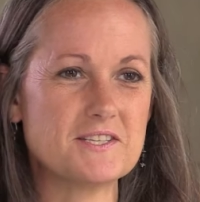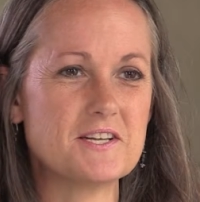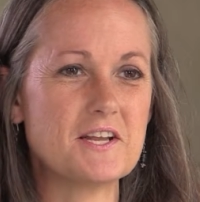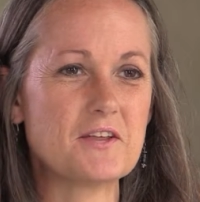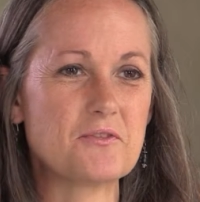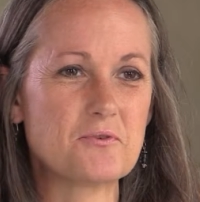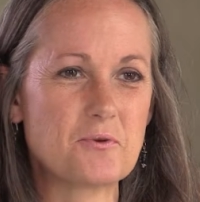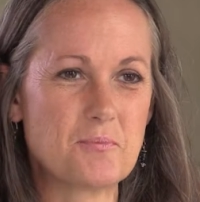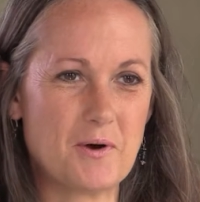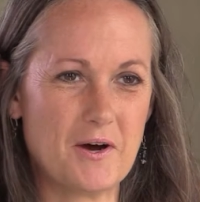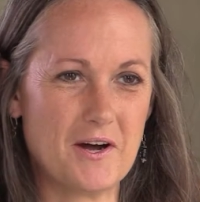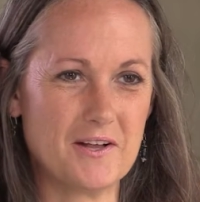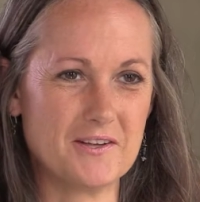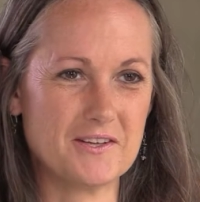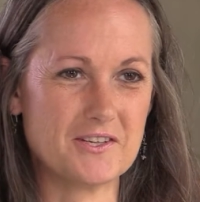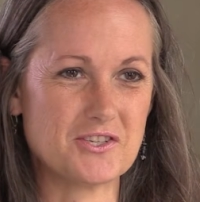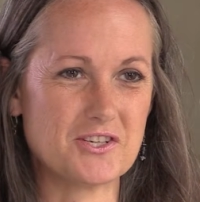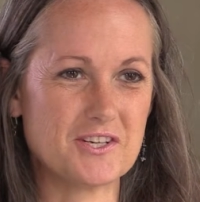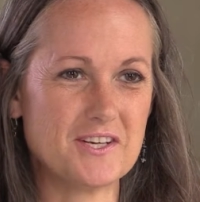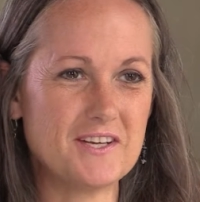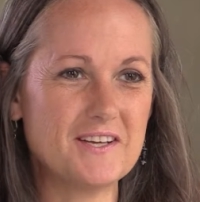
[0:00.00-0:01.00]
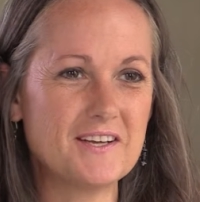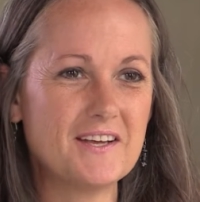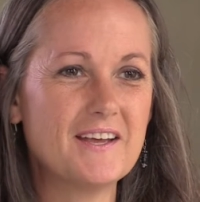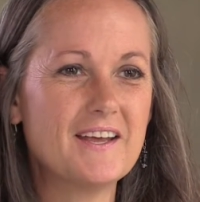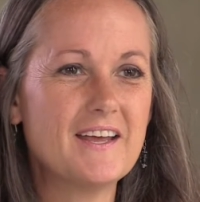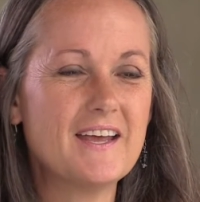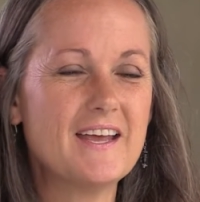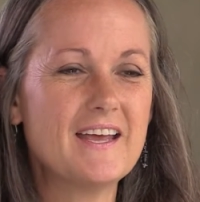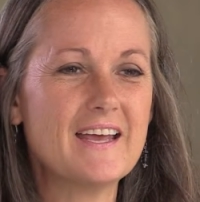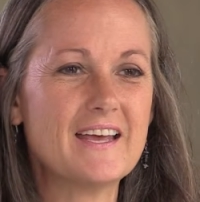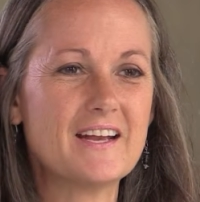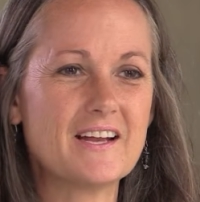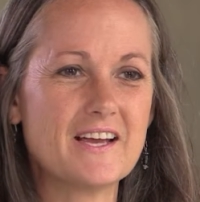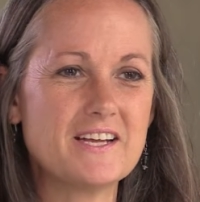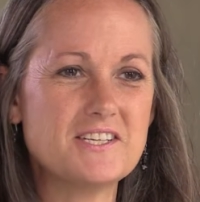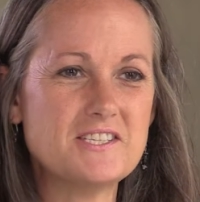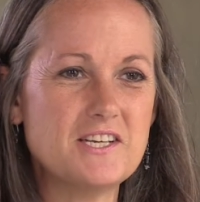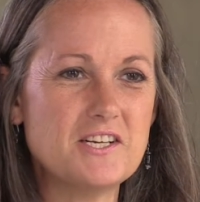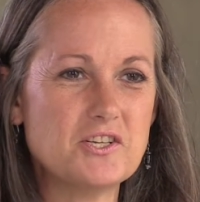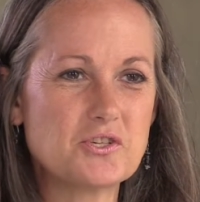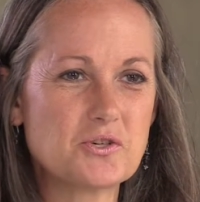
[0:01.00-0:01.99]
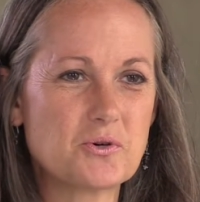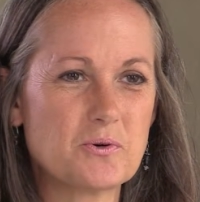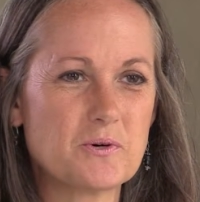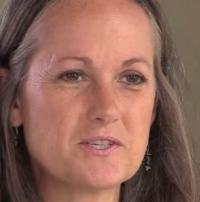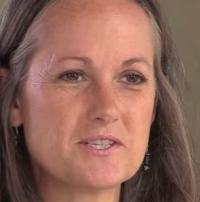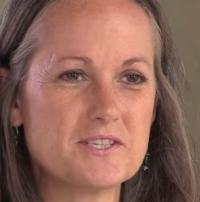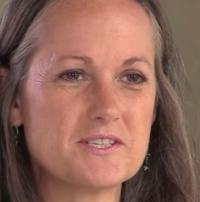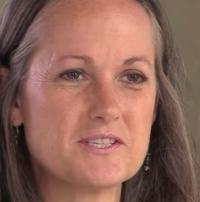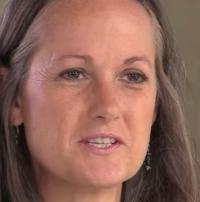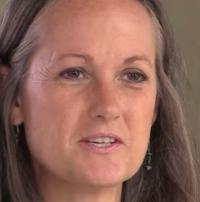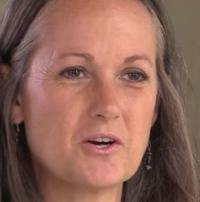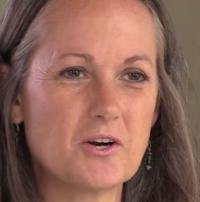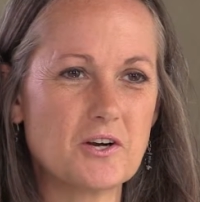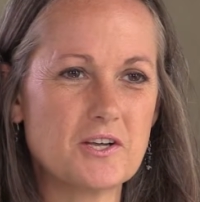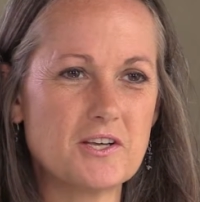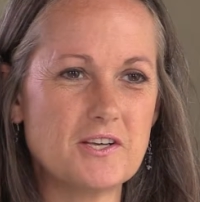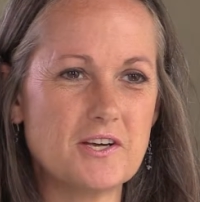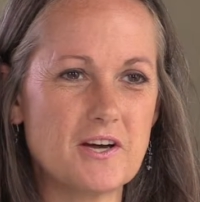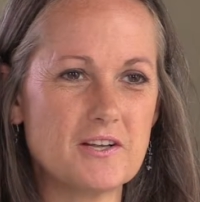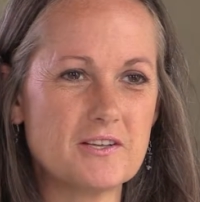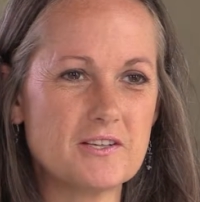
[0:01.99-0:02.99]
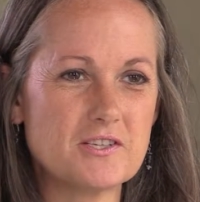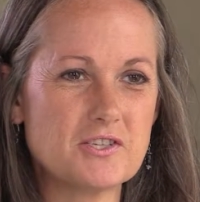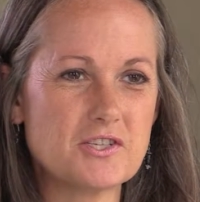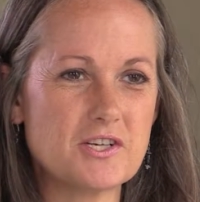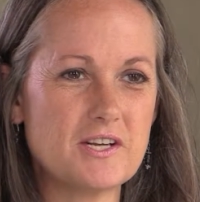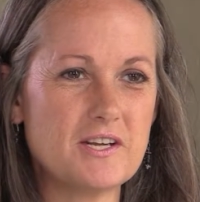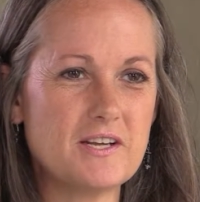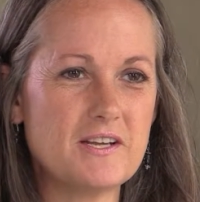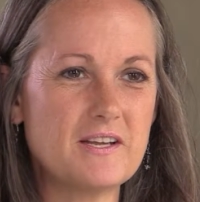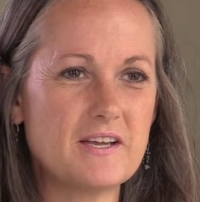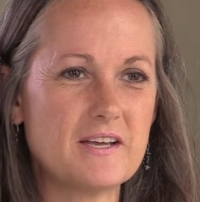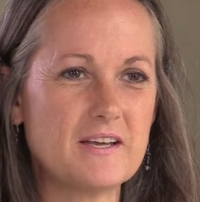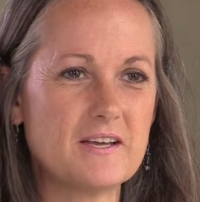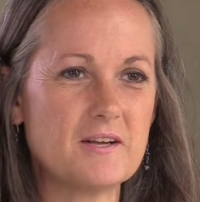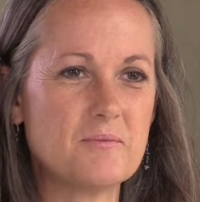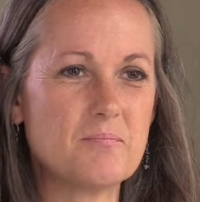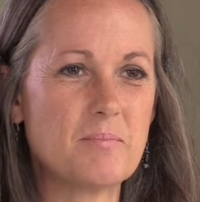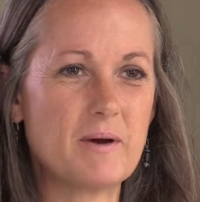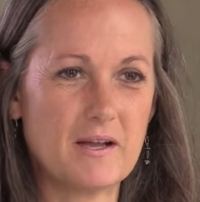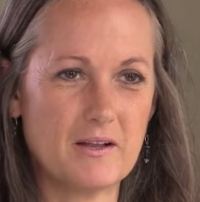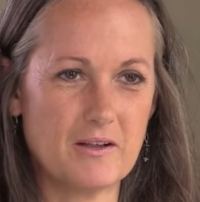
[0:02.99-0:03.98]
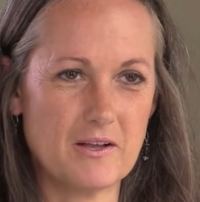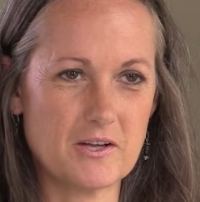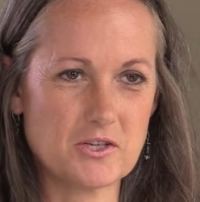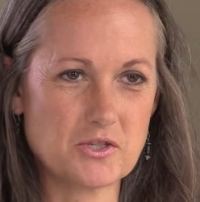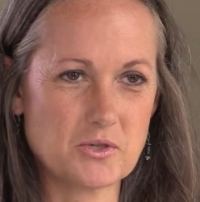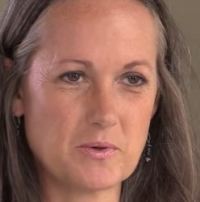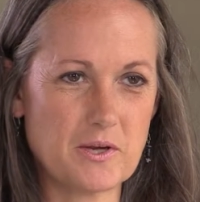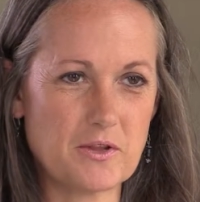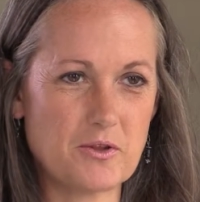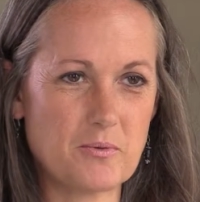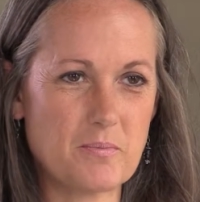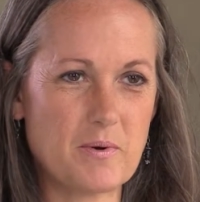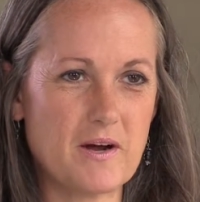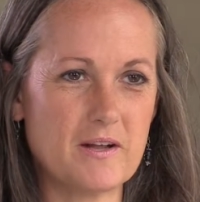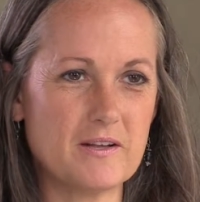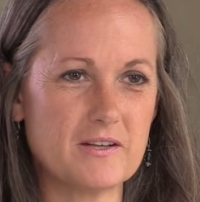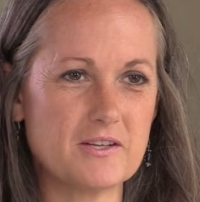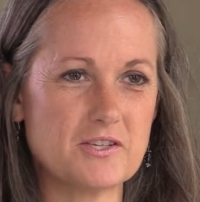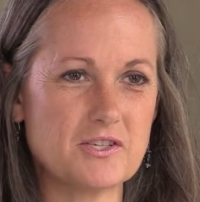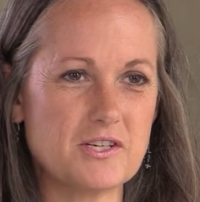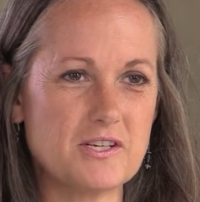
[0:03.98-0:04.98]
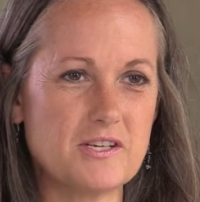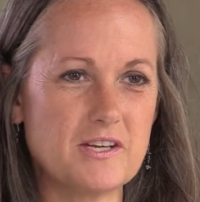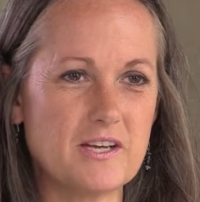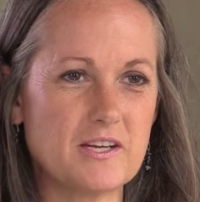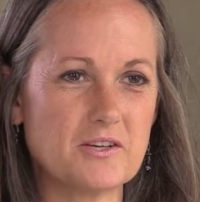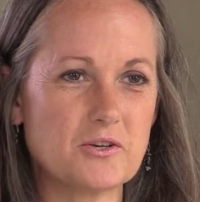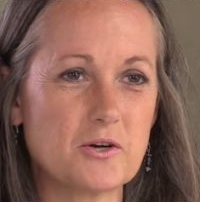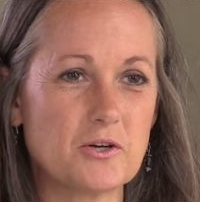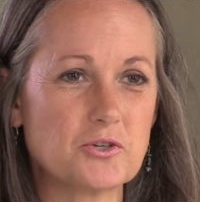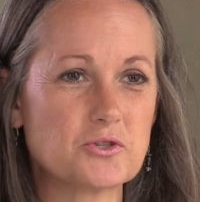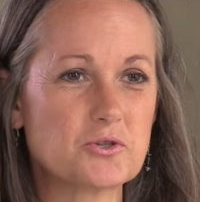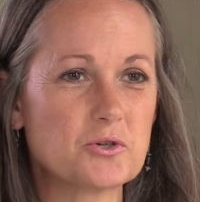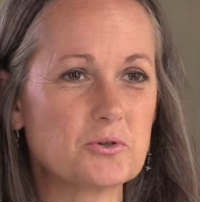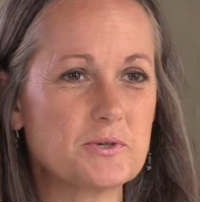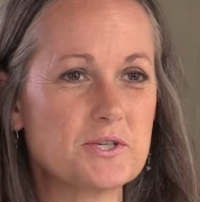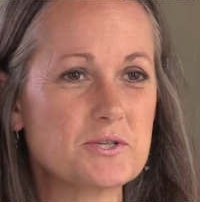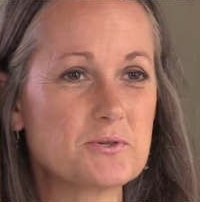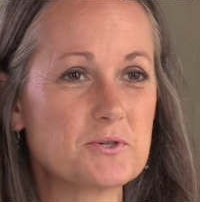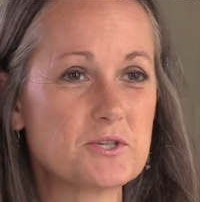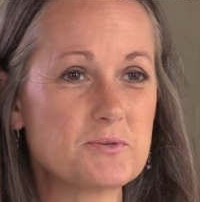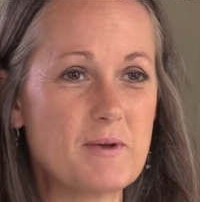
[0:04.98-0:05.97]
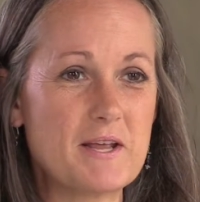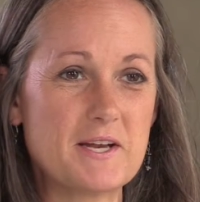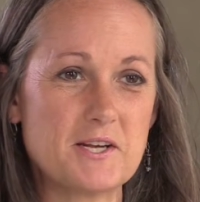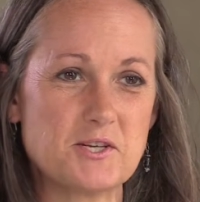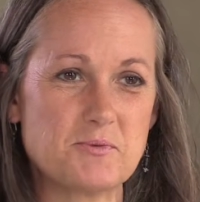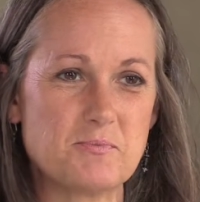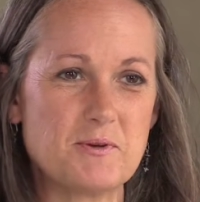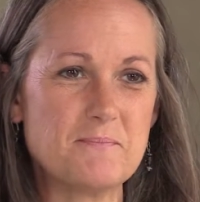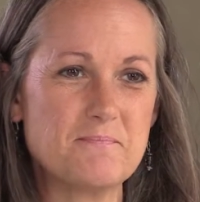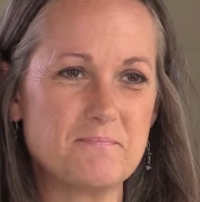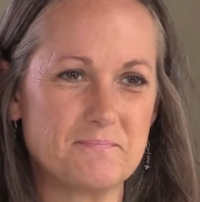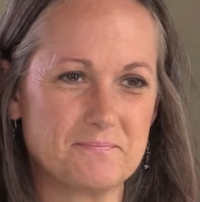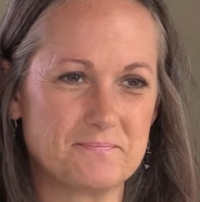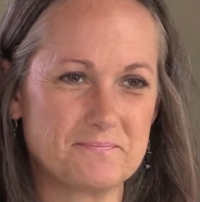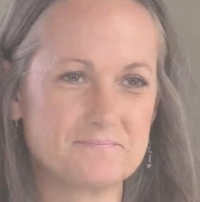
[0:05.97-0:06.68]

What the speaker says: and Anthropology, and I teach courses in archaeology and biological anthropology and cultural resource management.